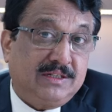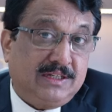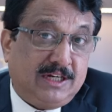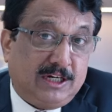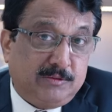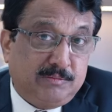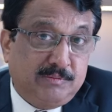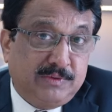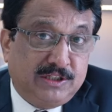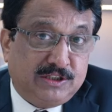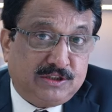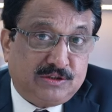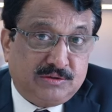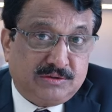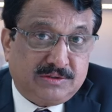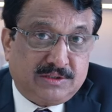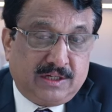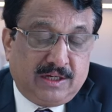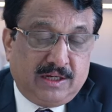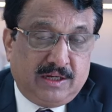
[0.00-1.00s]
That means to
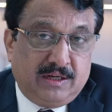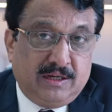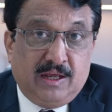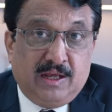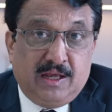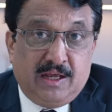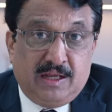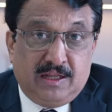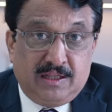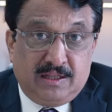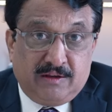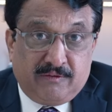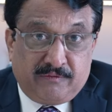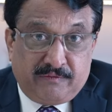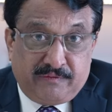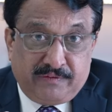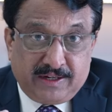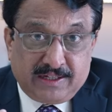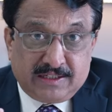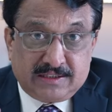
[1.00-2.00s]
say, the
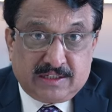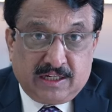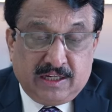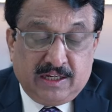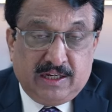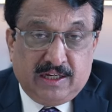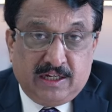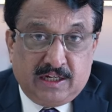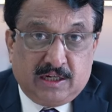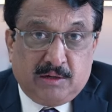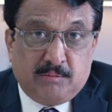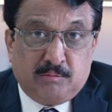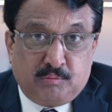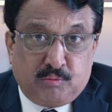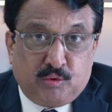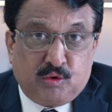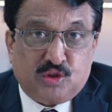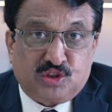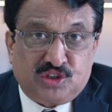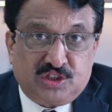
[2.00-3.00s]
fixed income
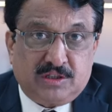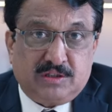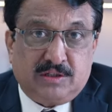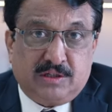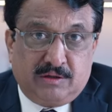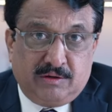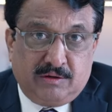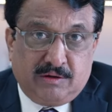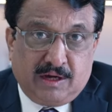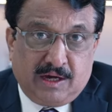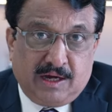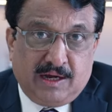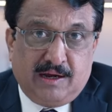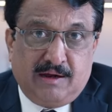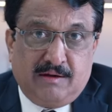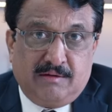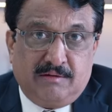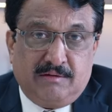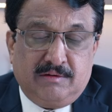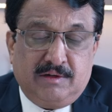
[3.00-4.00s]
portion that you
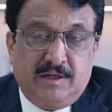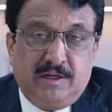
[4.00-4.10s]
have